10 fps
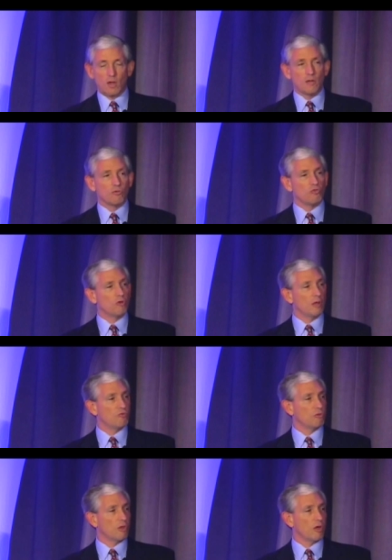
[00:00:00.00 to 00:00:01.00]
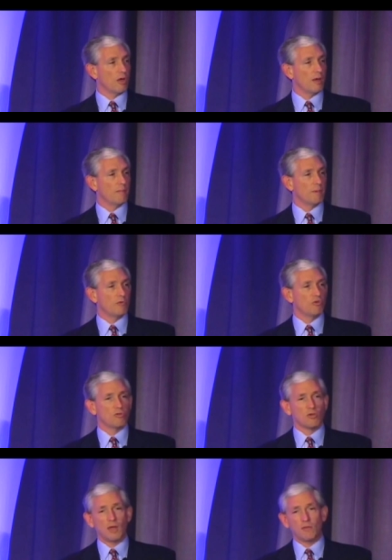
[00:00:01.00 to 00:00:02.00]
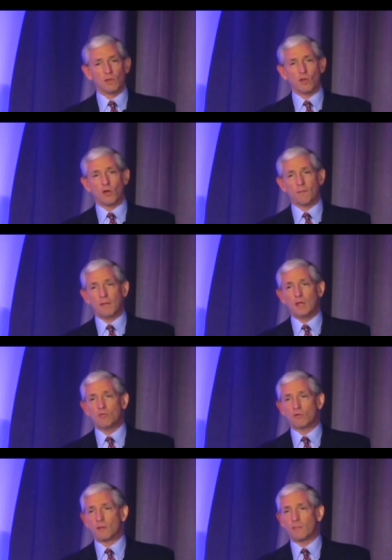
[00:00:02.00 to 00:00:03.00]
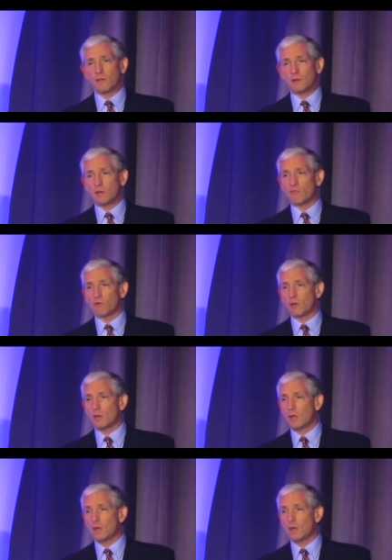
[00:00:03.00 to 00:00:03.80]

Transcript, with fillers: to change the law by just saying the law means something different